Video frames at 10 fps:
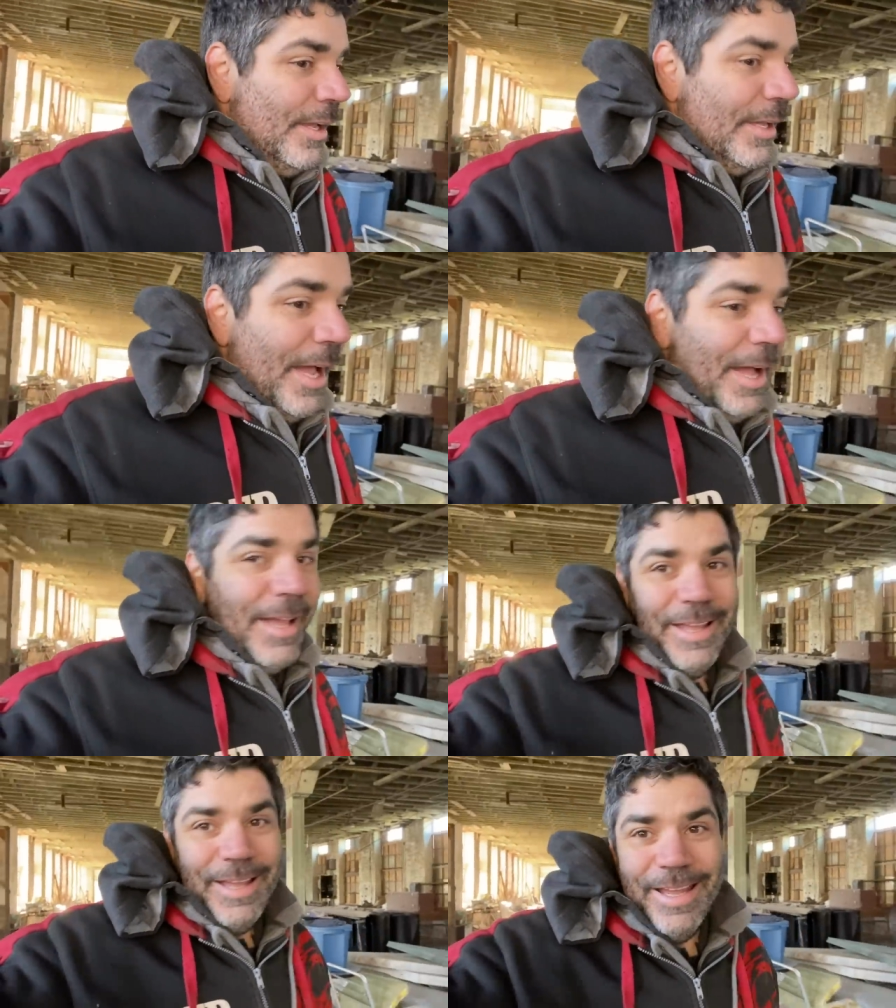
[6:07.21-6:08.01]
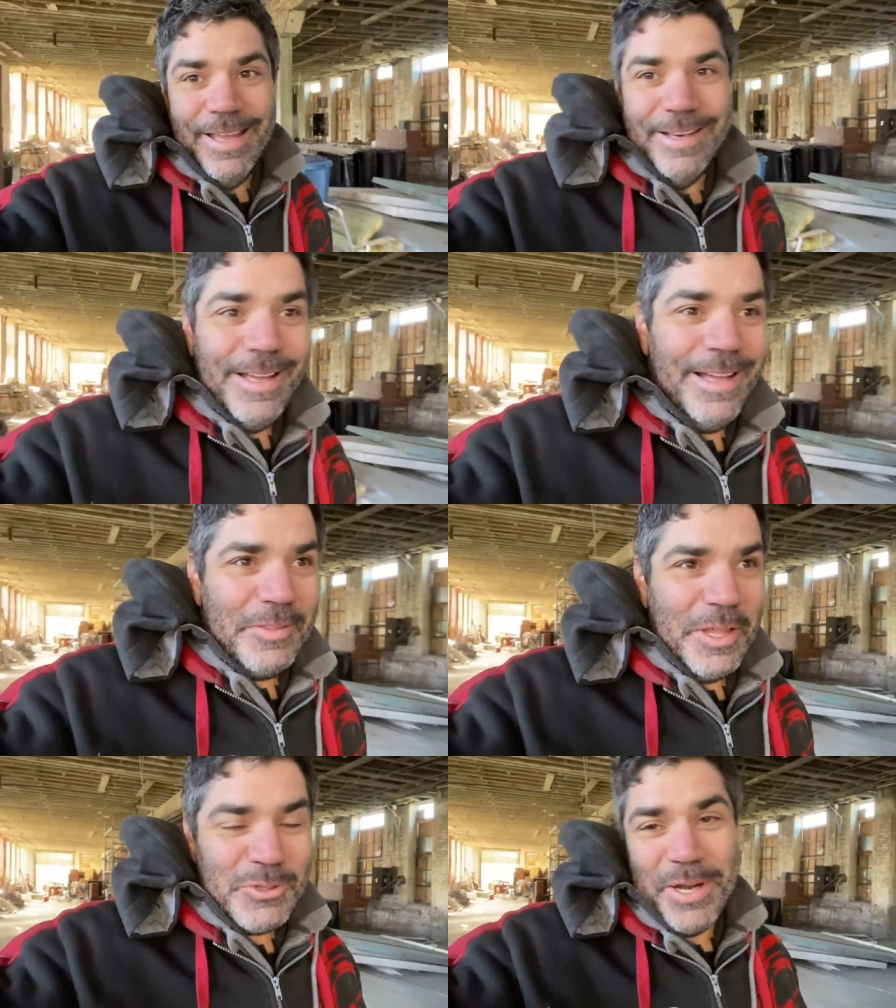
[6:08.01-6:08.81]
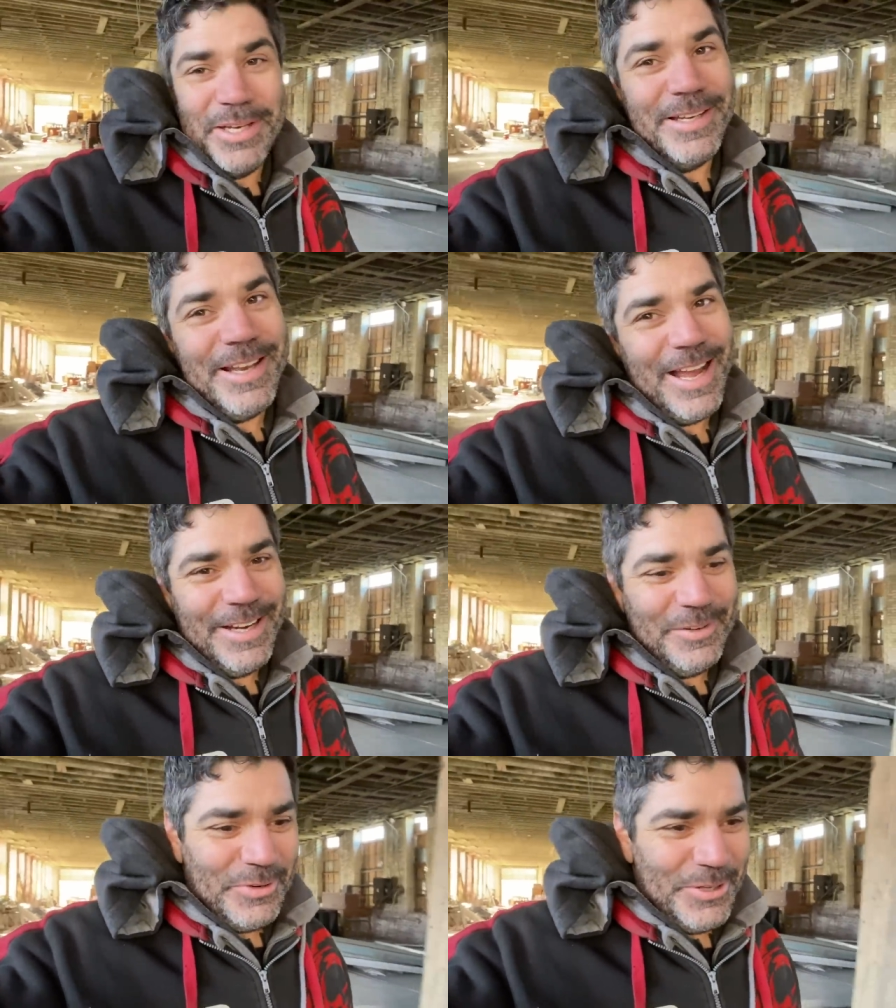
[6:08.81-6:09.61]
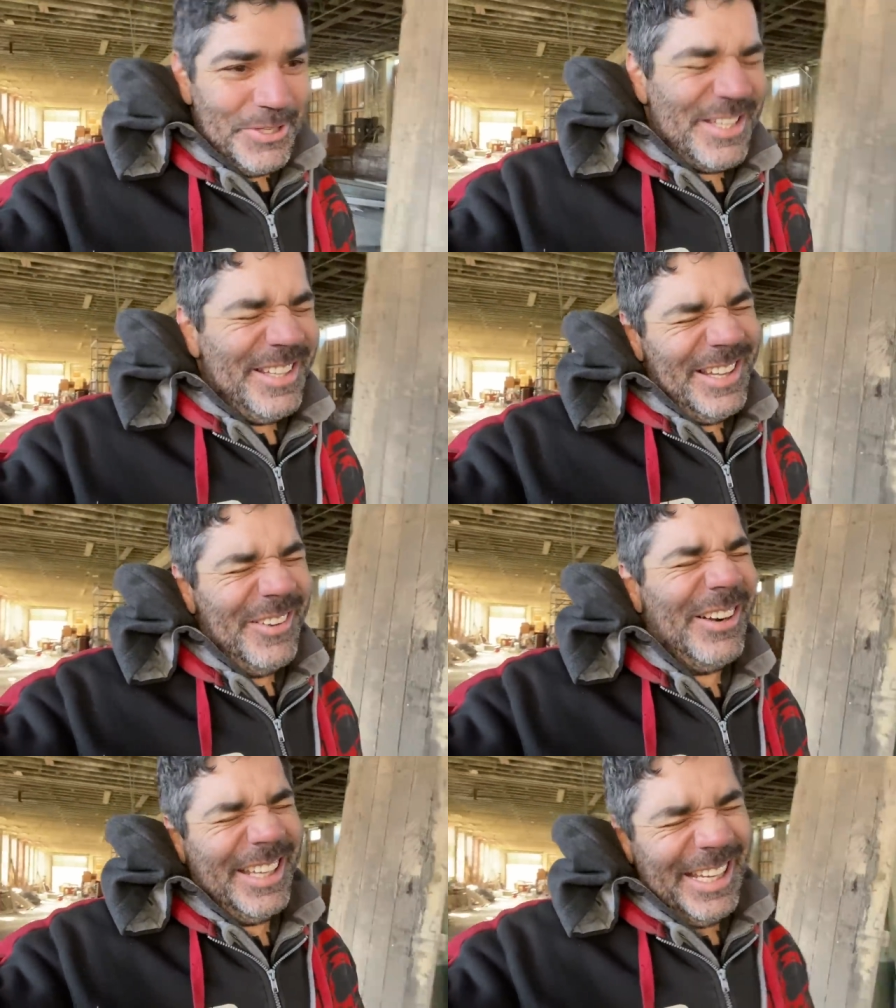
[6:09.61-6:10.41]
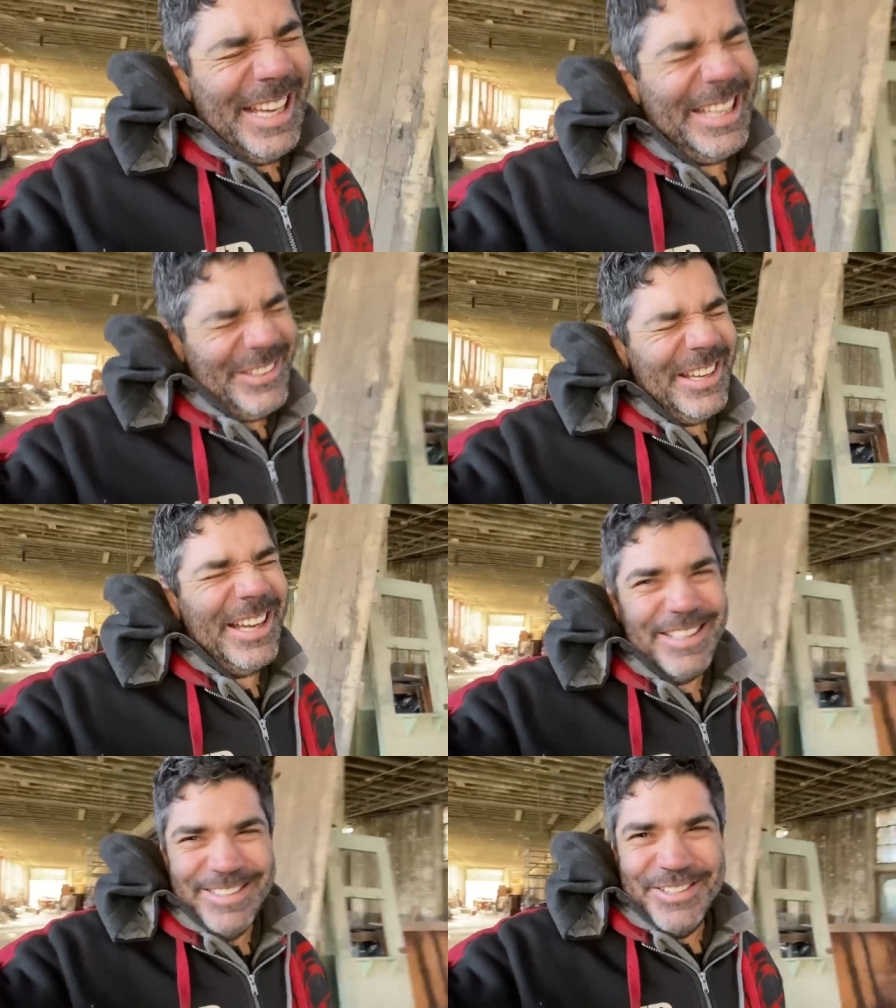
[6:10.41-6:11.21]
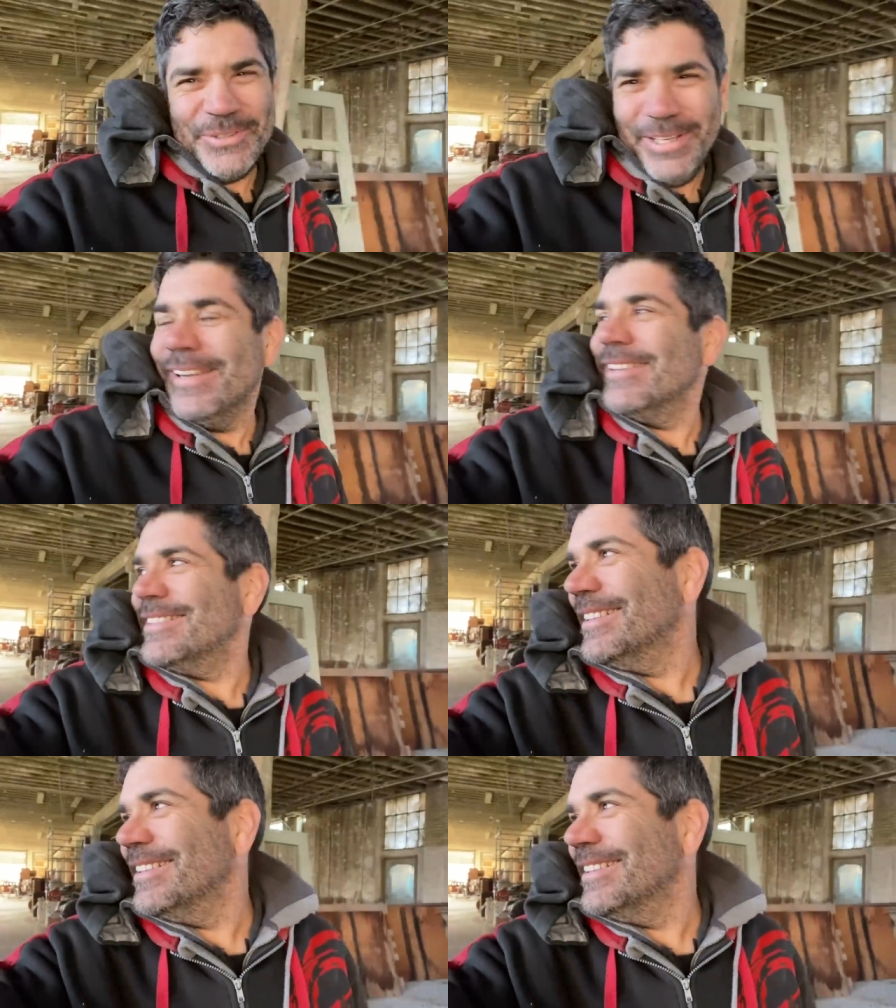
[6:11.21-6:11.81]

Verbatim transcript: yeah, and uh, they tried to deny it at first, and then they were like, yeah, you got us, you got us.